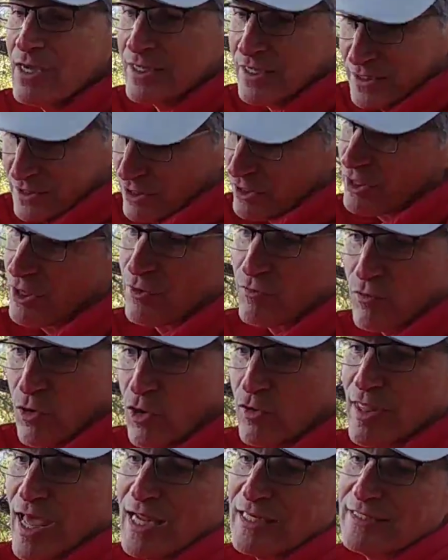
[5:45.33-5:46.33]
Then you're going to
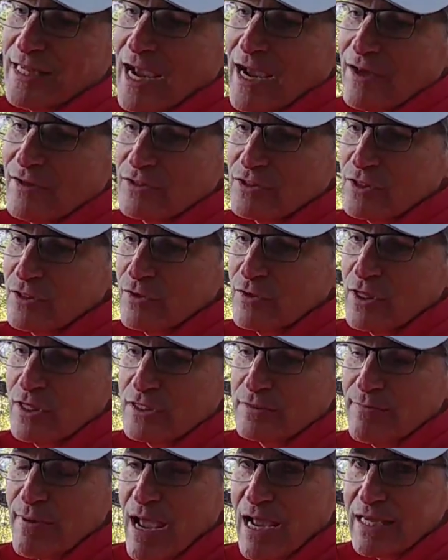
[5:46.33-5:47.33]
roll that down so that
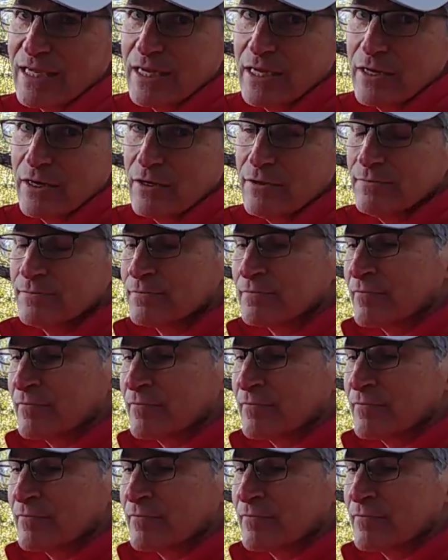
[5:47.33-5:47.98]
it's back here.